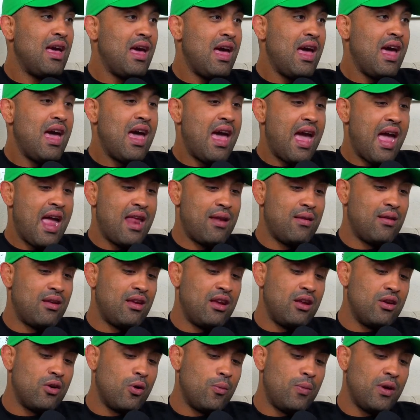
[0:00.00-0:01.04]
And
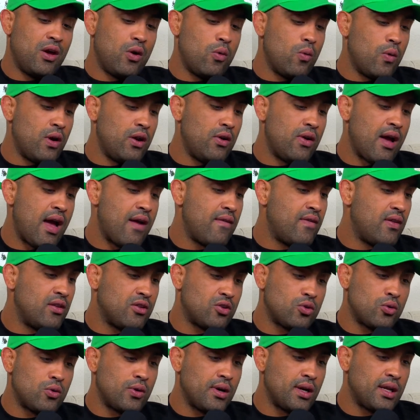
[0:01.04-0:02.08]
when you have a
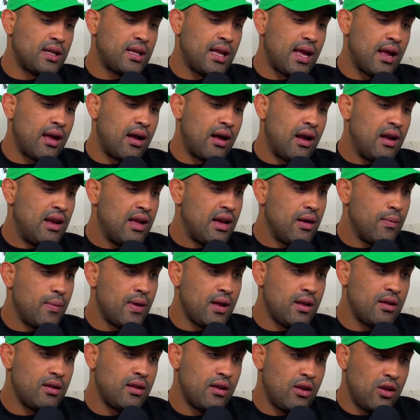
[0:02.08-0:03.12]
torn ligament,
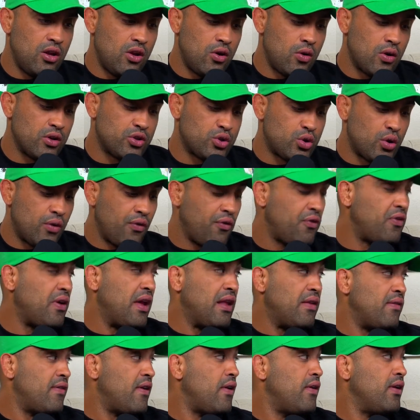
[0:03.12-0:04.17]
you atrophy
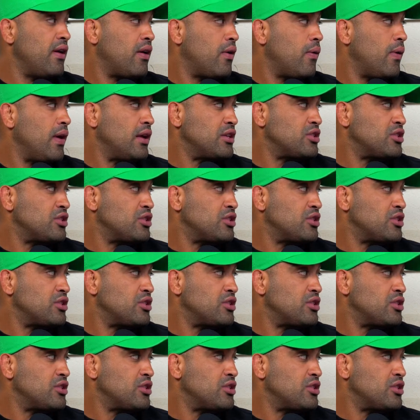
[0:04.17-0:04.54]
very quick.